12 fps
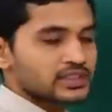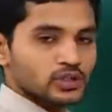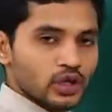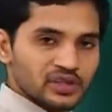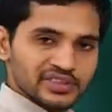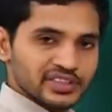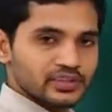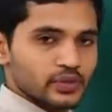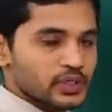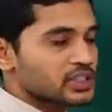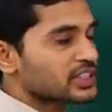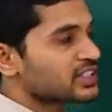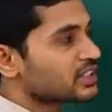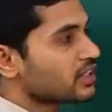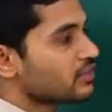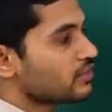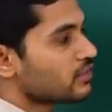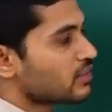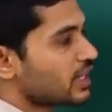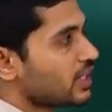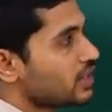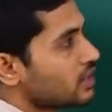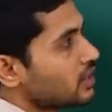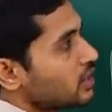us solve this question itself,
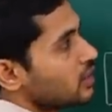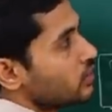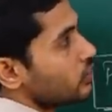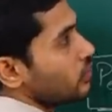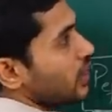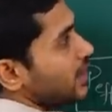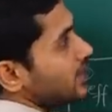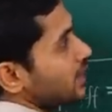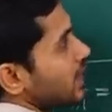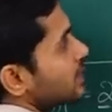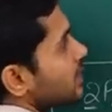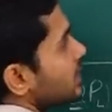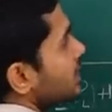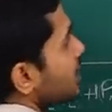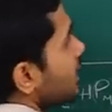right. So, let us consider